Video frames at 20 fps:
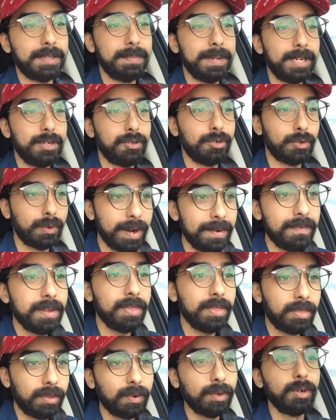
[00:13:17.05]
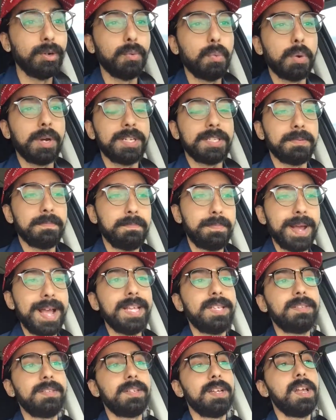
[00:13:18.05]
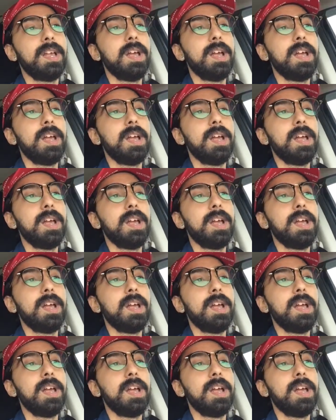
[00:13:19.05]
to be driven through what is best